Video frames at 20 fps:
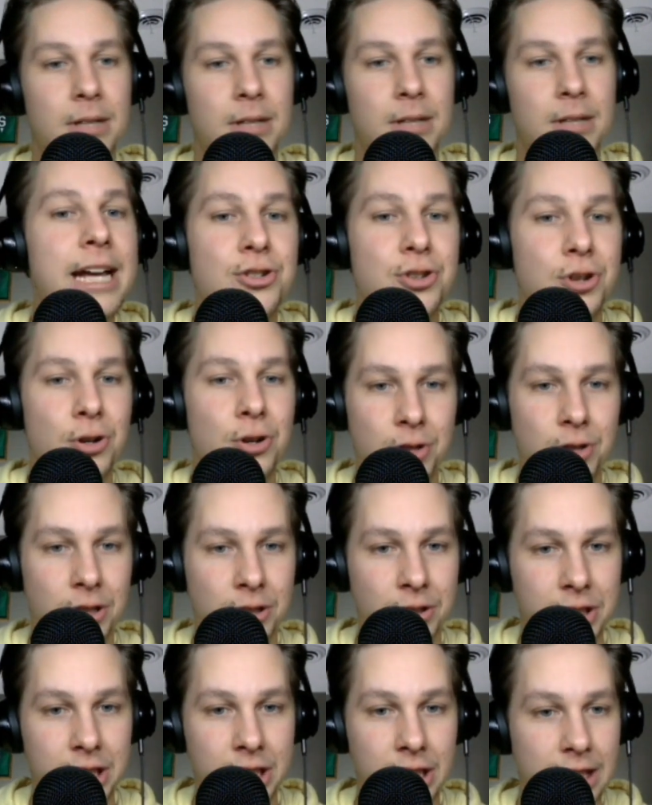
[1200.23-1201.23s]
entered the
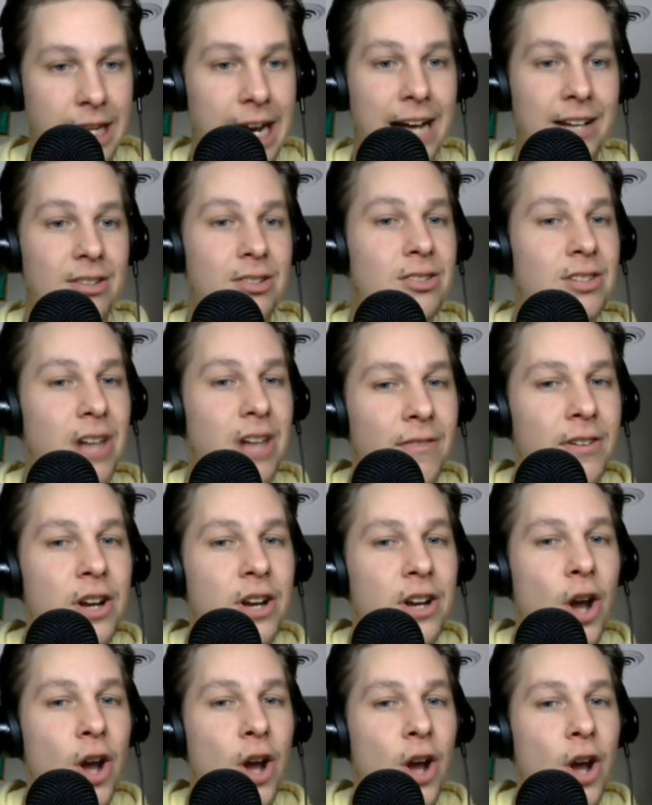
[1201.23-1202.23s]
league. Yeah,
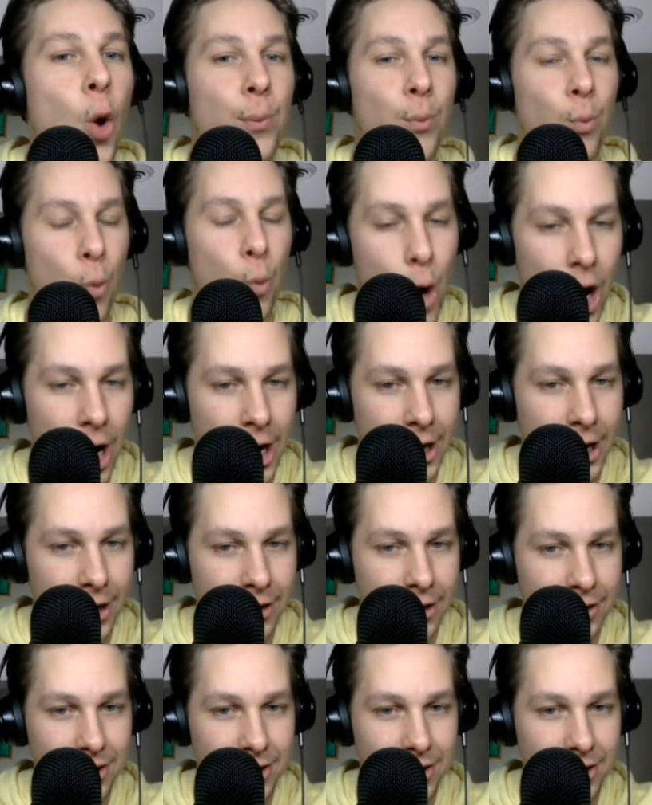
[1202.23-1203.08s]
7-0-1